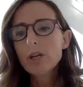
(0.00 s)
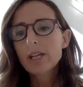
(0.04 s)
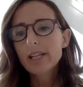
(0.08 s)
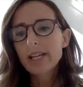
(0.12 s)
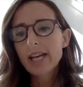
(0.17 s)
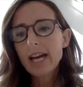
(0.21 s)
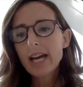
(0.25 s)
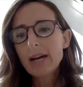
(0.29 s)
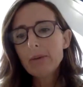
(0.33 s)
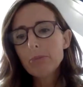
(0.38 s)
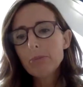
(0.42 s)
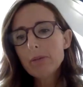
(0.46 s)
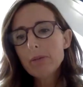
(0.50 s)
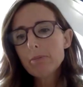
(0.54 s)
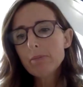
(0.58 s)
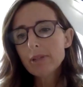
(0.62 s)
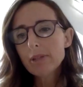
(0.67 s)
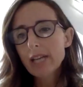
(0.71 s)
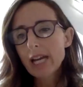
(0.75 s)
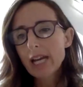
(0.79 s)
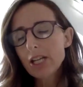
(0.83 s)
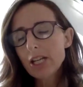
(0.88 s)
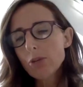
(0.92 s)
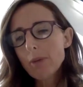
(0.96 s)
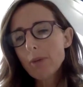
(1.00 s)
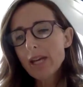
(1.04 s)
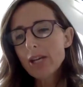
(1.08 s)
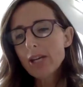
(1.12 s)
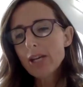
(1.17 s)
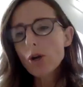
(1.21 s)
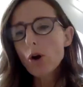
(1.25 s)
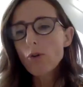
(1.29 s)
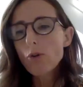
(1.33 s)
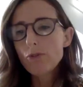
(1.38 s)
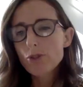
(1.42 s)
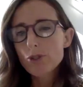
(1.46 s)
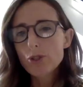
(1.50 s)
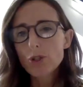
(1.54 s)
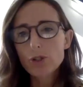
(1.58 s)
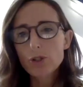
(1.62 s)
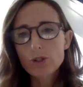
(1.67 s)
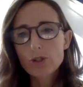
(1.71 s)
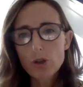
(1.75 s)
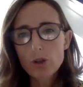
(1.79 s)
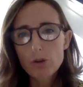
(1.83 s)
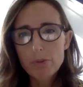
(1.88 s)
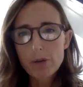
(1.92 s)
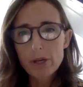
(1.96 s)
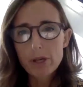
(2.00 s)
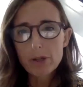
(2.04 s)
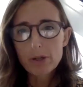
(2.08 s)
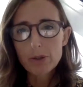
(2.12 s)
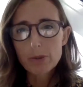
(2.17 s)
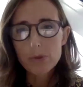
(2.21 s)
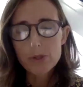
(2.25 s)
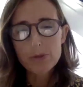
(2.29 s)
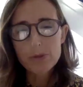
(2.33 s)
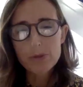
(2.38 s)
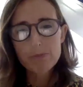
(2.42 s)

can you make offers on new builds?